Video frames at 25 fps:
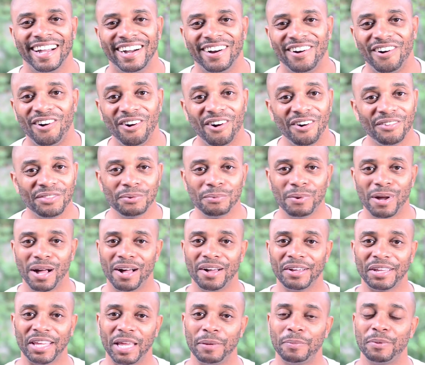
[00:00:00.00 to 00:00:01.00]
All the while
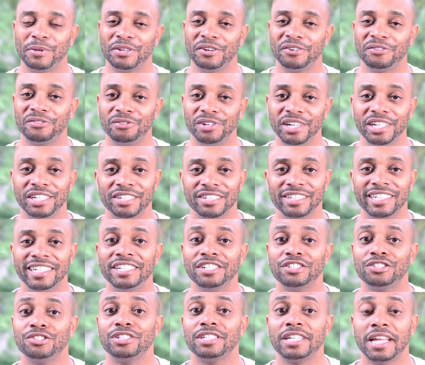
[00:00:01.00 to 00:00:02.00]
keeping your reader
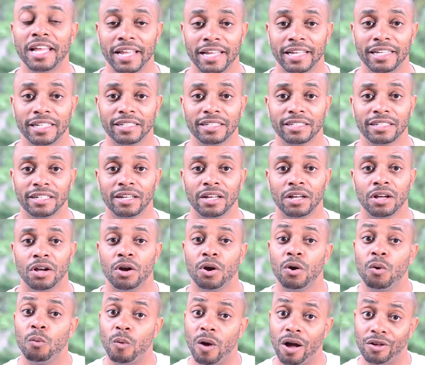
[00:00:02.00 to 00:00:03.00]
entertained
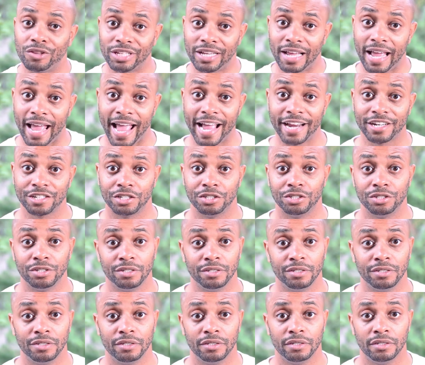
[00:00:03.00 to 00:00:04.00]
with the
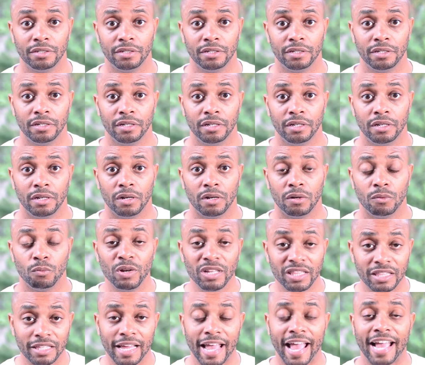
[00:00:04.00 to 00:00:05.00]

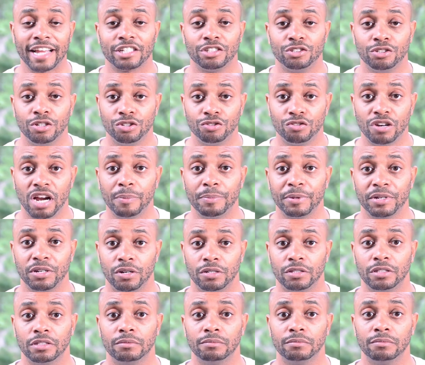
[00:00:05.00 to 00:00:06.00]
action you're dropping
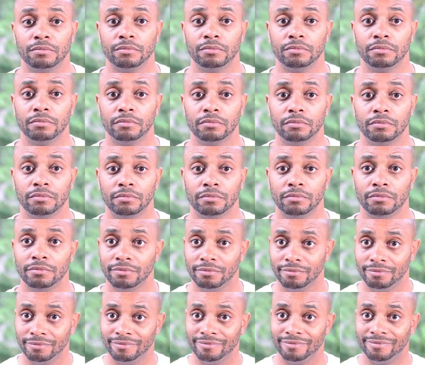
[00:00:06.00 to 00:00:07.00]
on them.
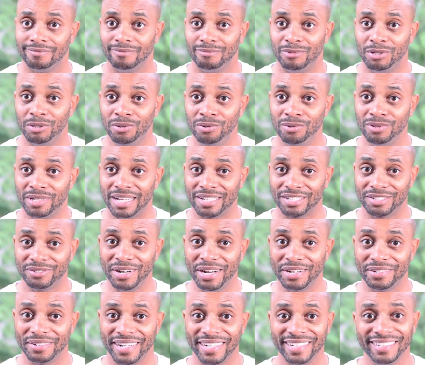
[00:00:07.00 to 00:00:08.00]
Woohoo, that's
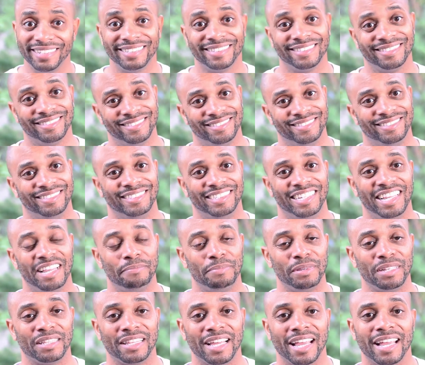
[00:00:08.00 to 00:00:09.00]
great, right? Can't
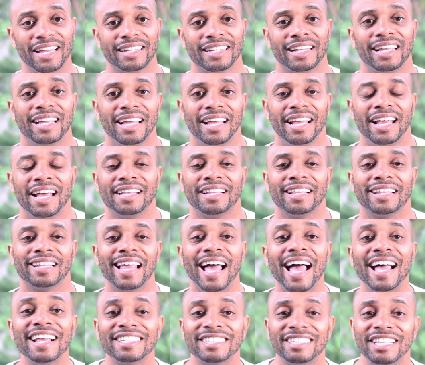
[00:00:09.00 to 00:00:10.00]
beat that. The
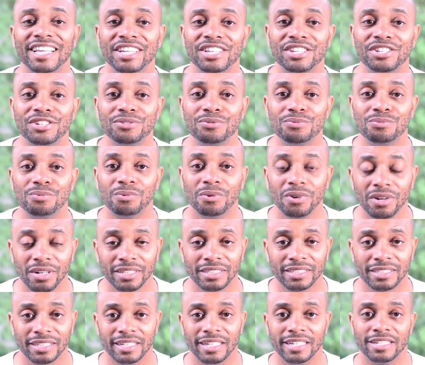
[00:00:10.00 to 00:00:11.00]
last thing you
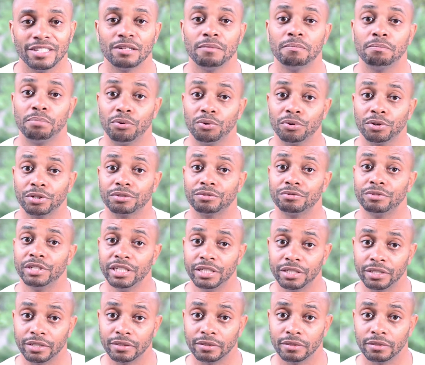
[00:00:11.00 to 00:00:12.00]
want is a bored
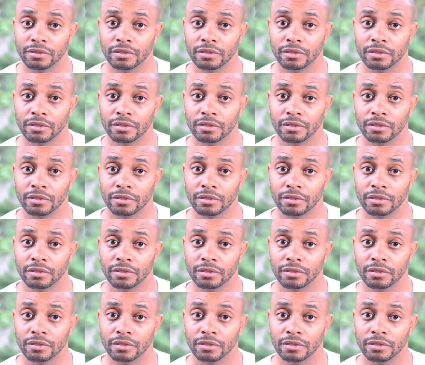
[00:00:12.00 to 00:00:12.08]
reader.